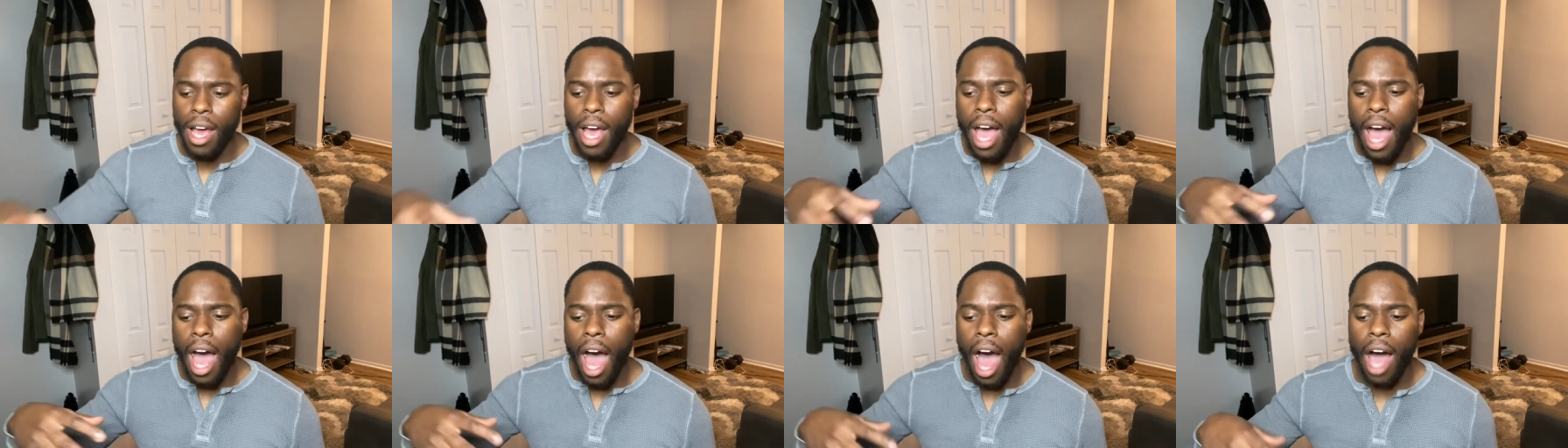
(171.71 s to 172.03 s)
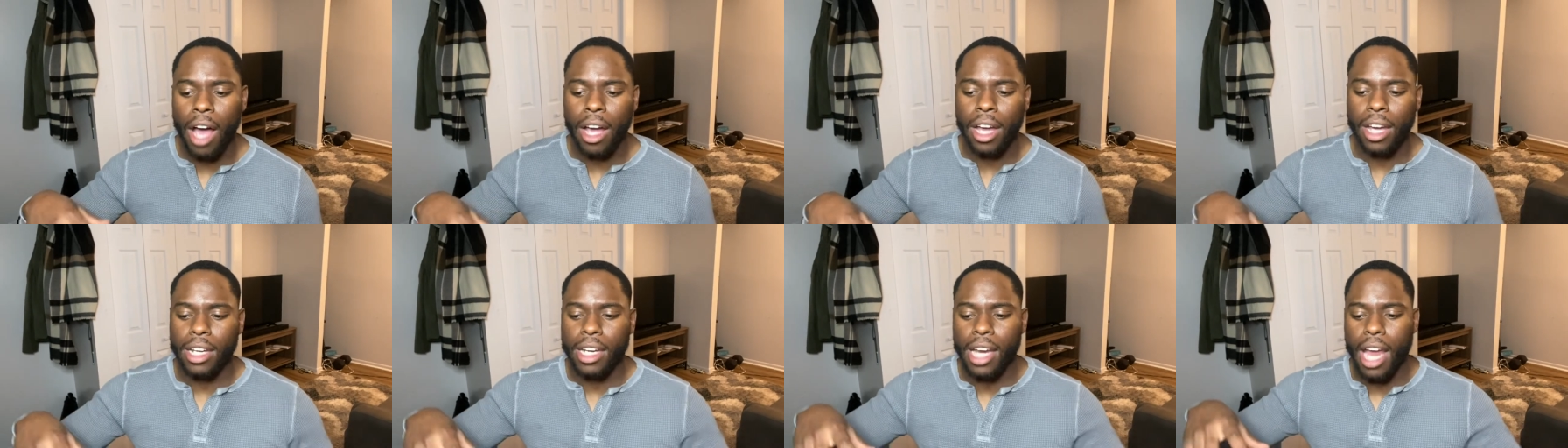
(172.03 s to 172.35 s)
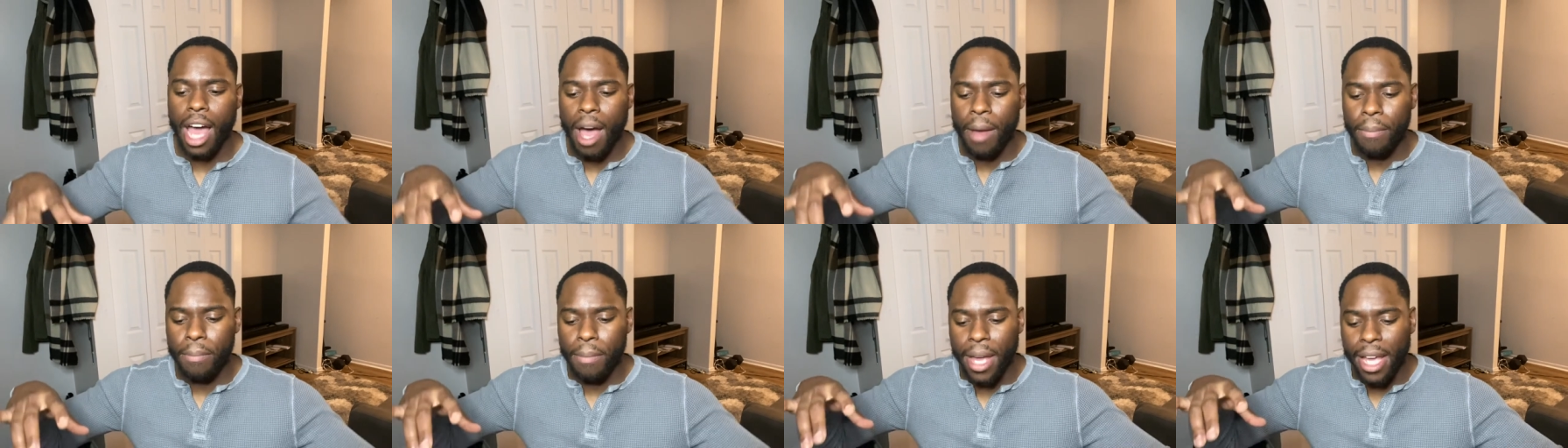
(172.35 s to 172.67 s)
How can
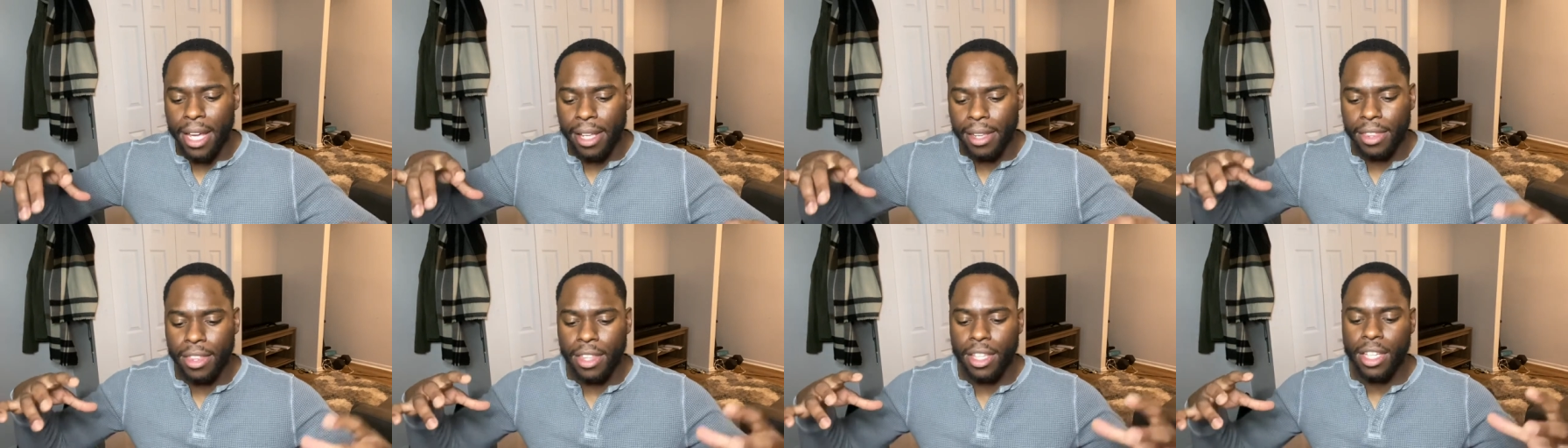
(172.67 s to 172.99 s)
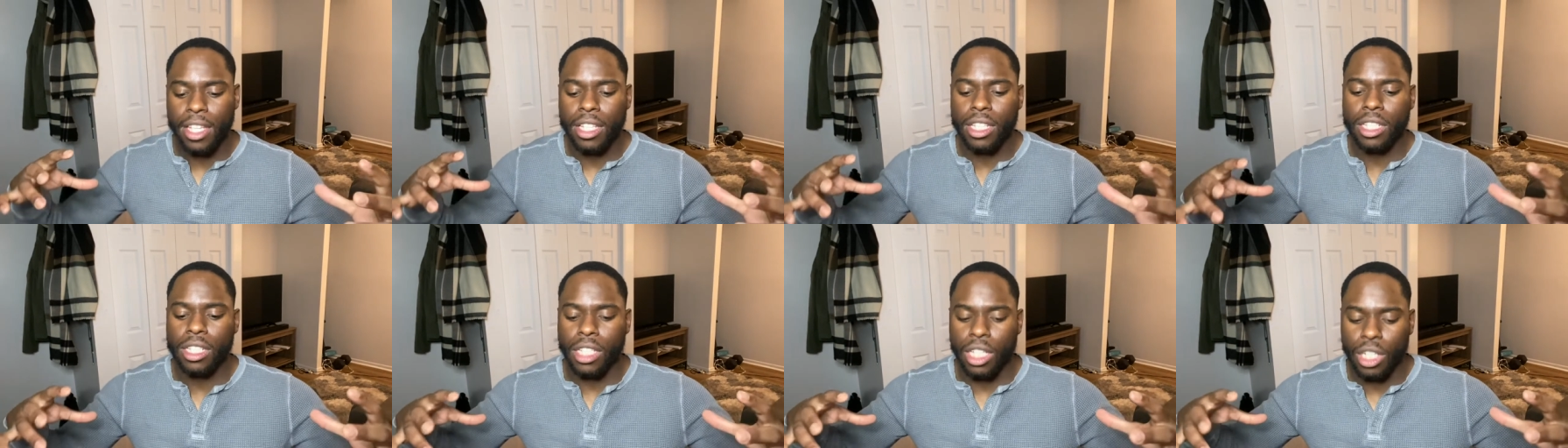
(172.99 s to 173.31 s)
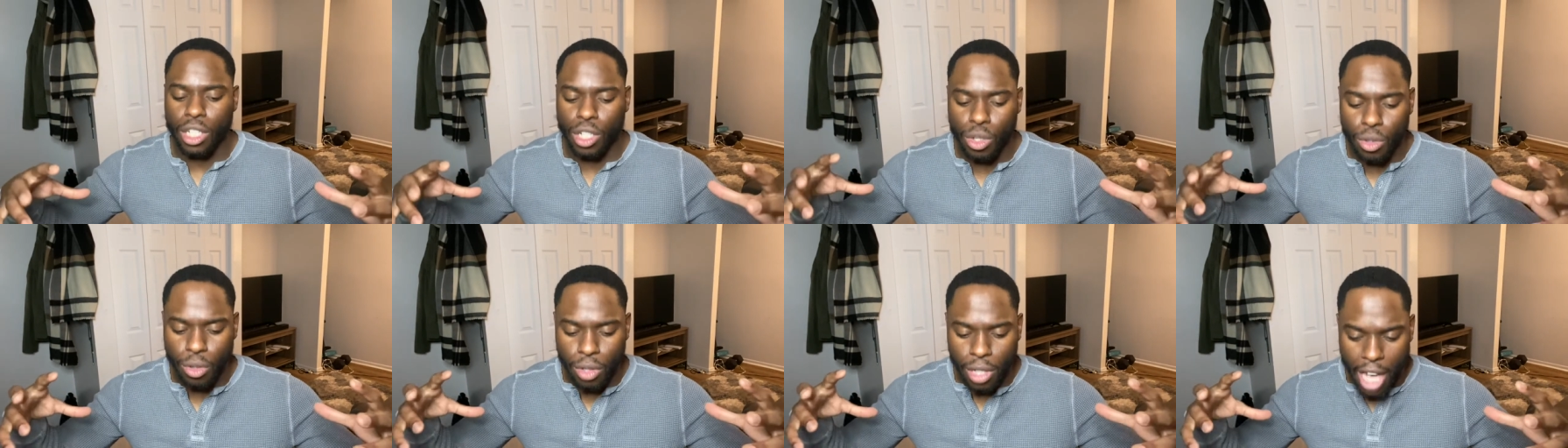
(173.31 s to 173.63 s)
I make this and
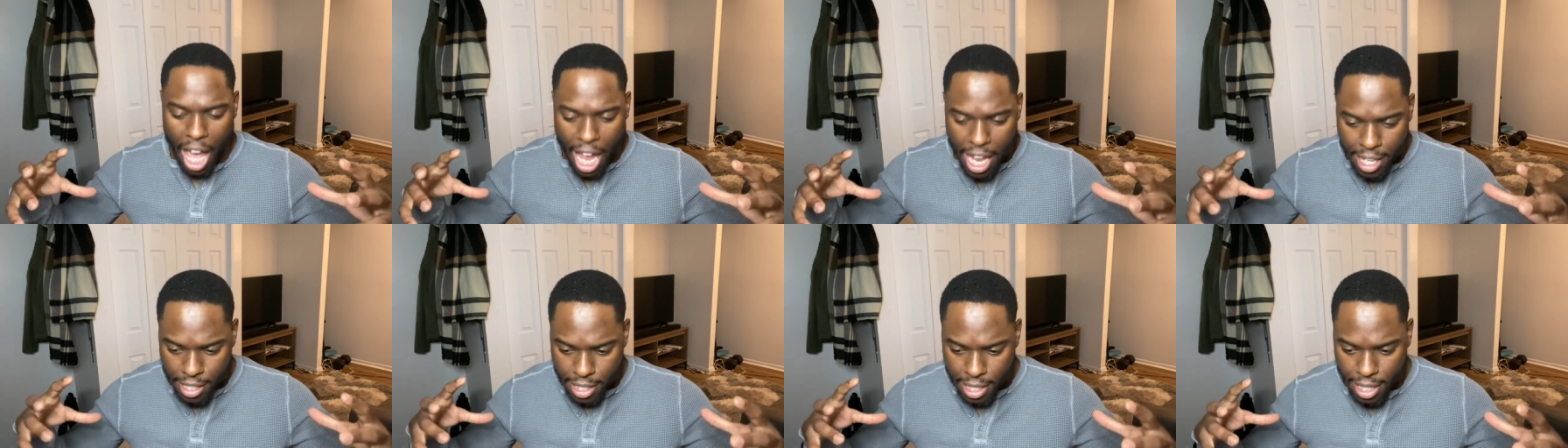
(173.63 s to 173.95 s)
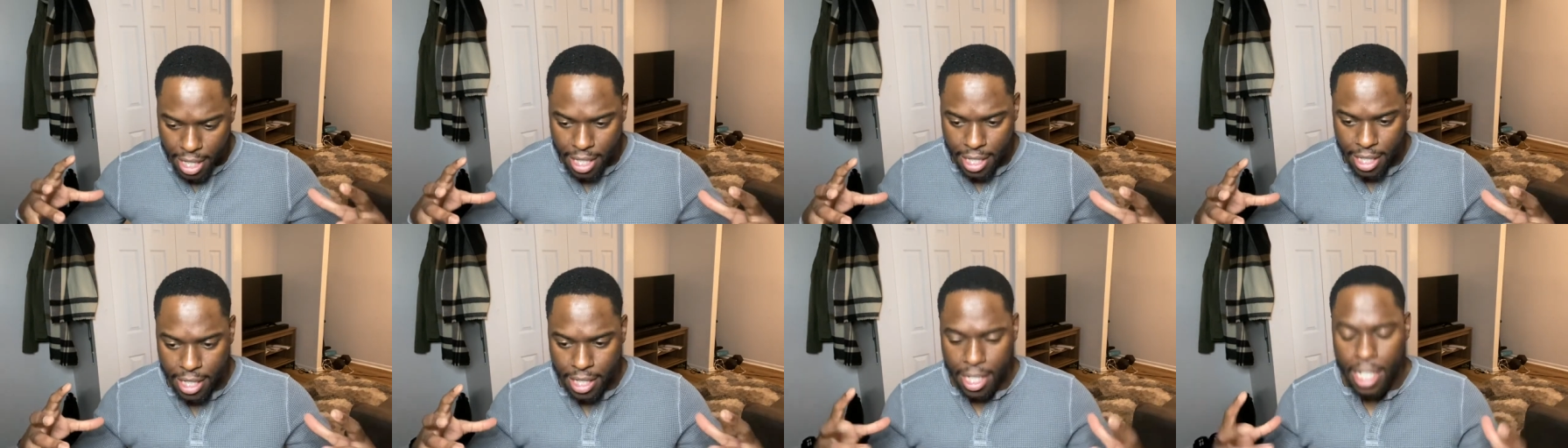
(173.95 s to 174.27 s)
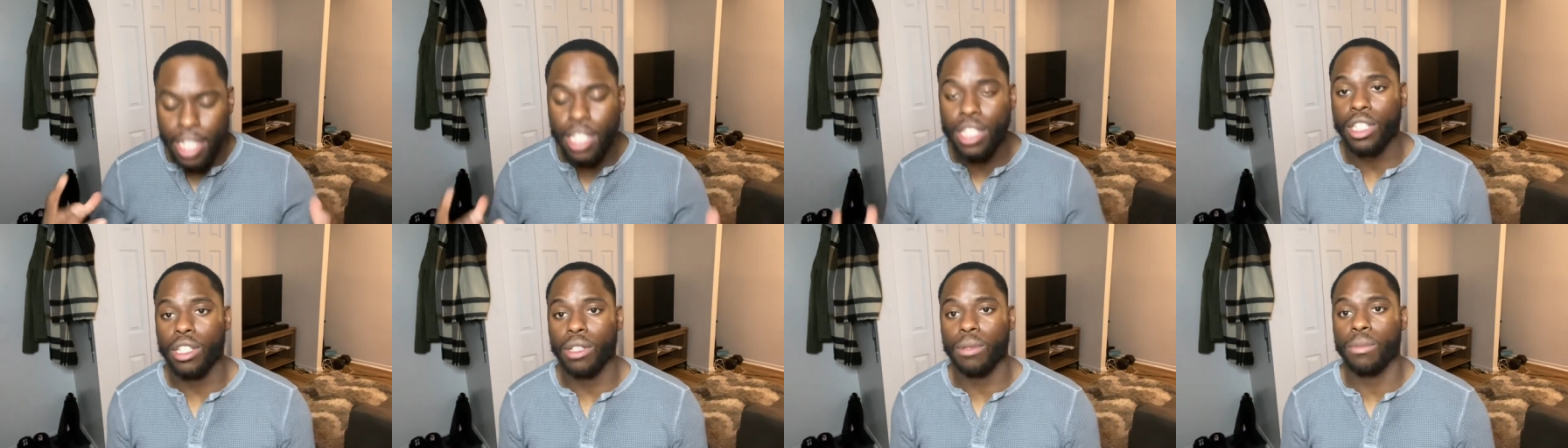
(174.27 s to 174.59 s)
utilize these
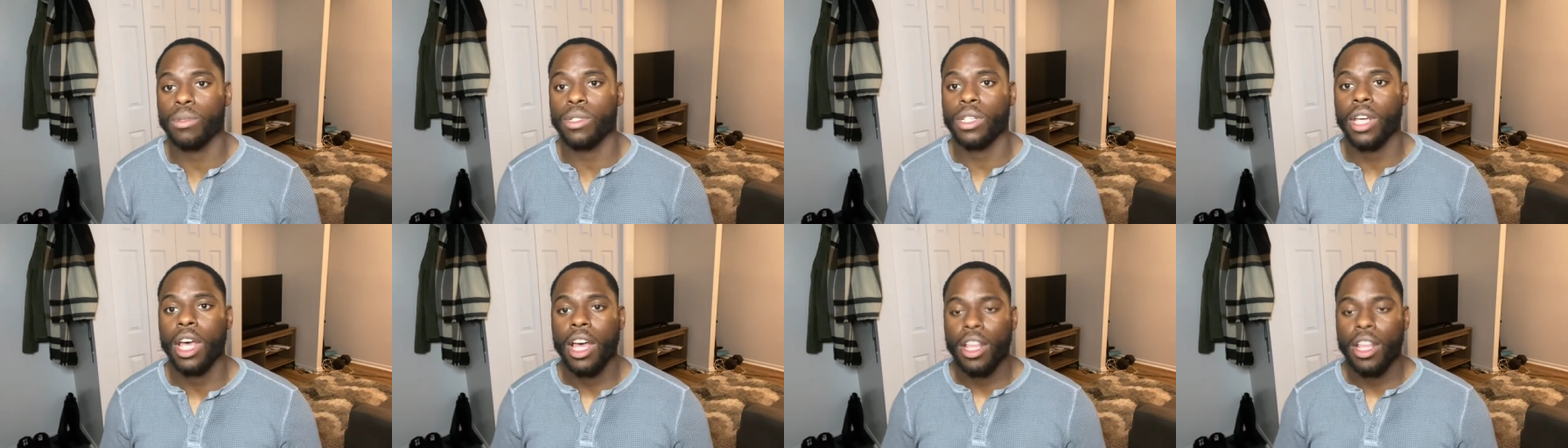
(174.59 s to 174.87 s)
systems,